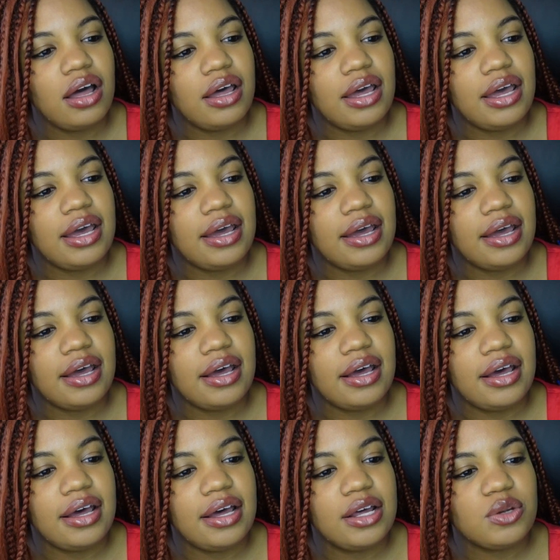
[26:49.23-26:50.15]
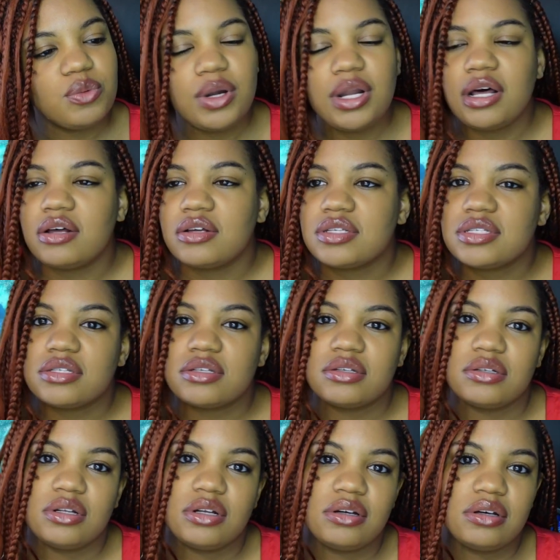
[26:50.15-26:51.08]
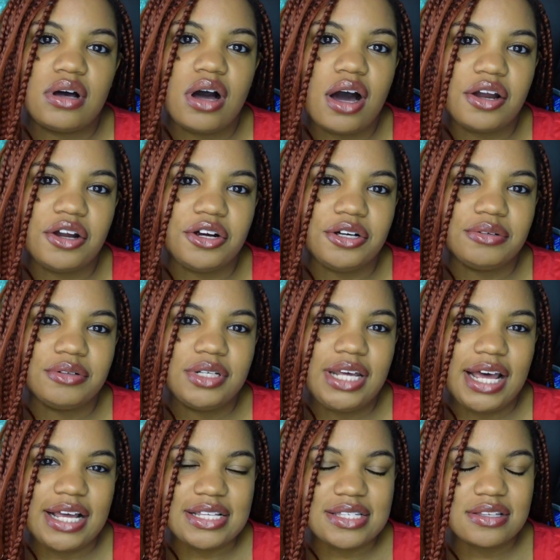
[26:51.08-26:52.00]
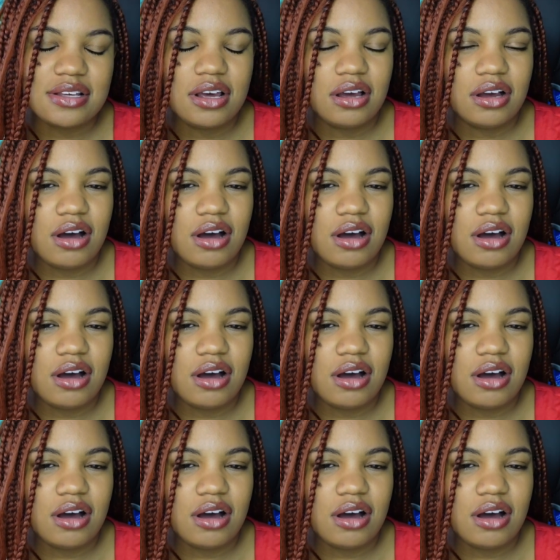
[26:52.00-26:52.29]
And what else? Connor, yes.